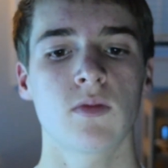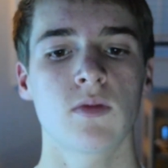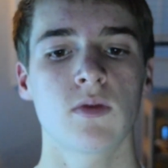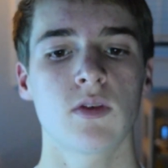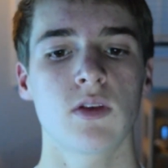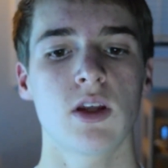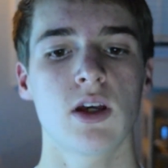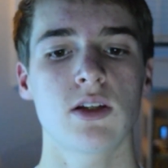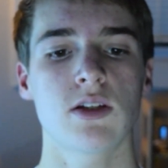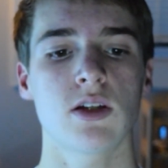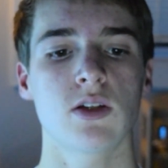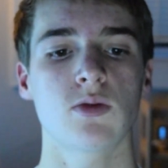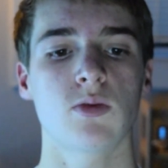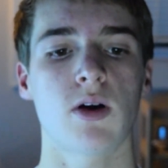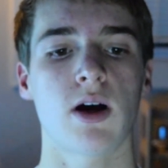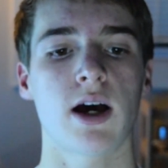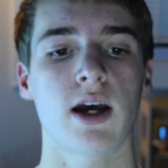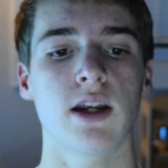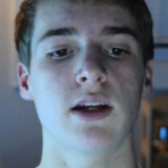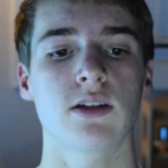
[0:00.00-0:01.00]
This is
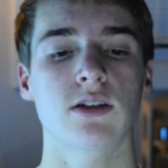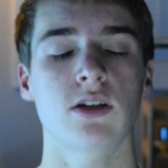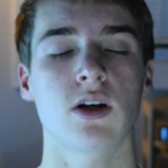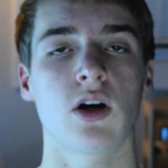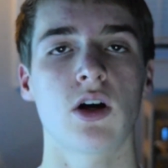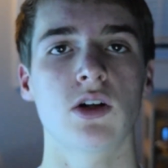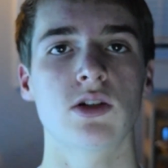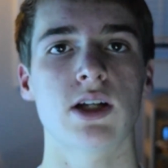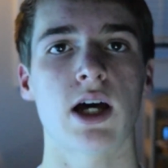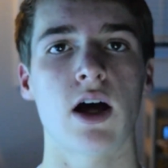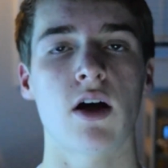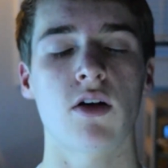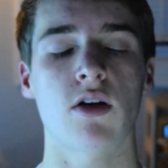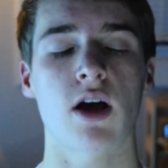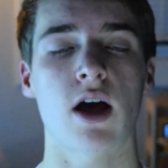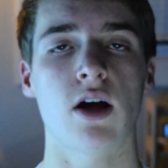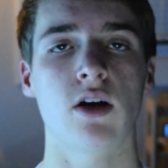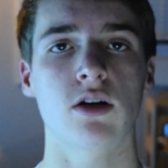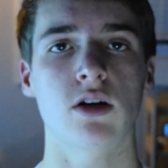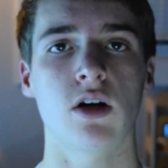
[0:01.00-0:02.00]
why it is called
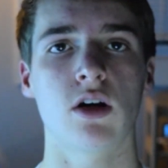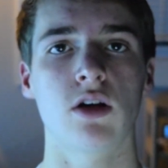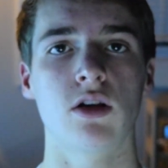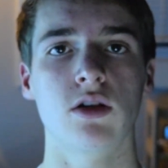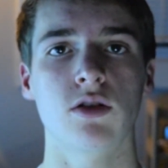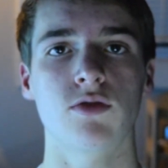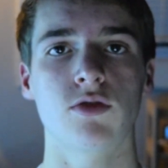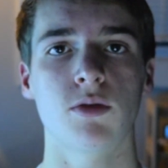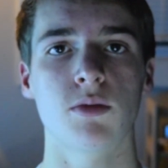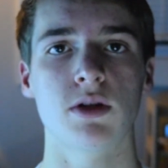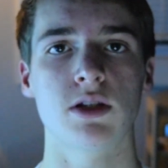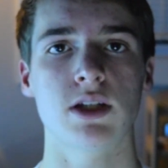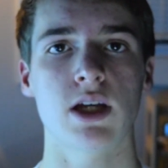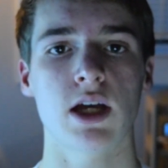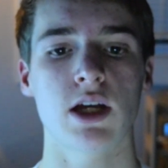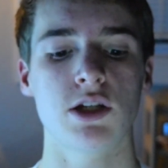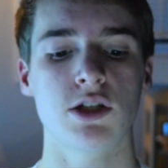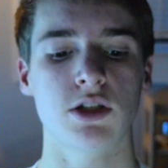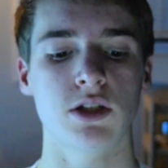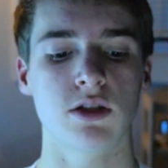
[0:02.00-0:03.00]
alcoholic
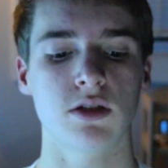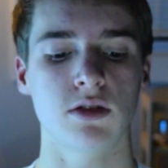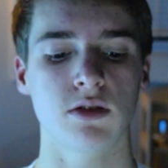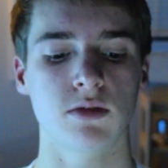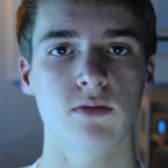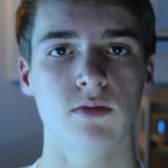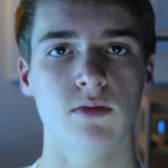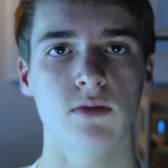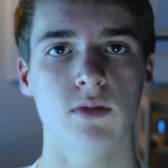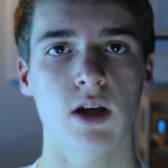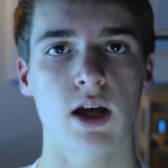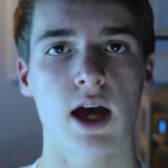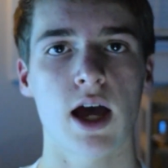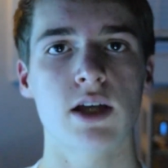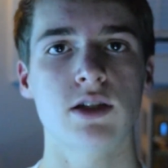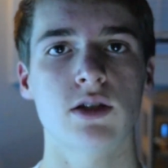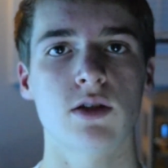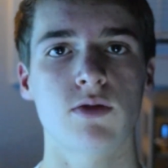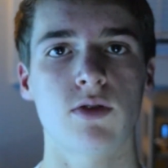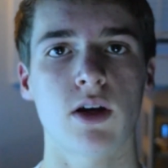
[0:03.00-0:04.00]
fermentation, as
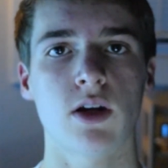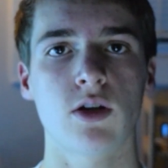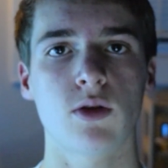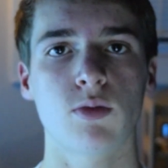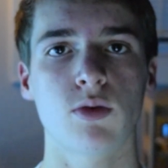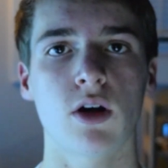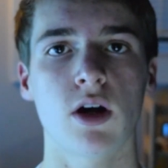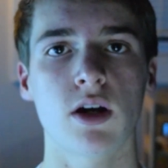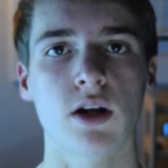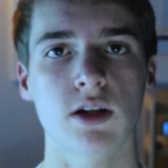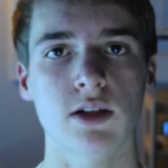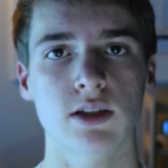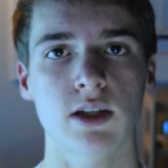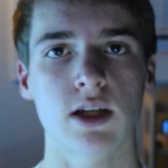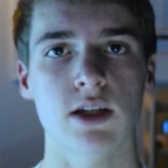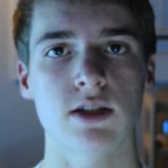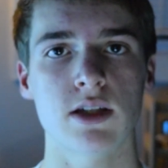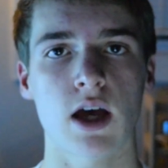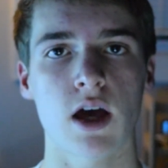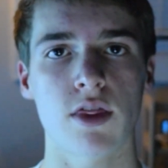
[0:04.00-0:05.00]
the final product
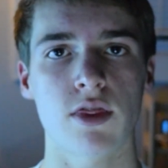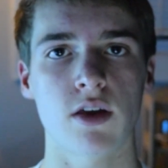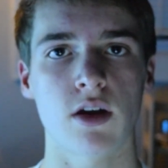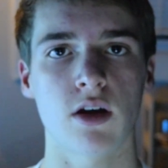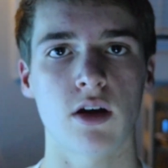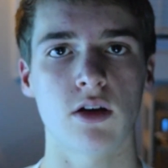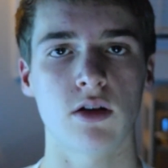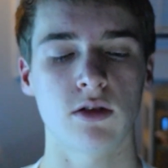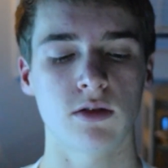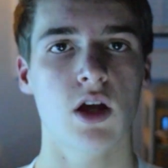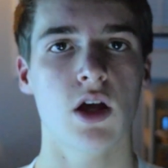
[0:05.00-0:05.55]
is ethanol.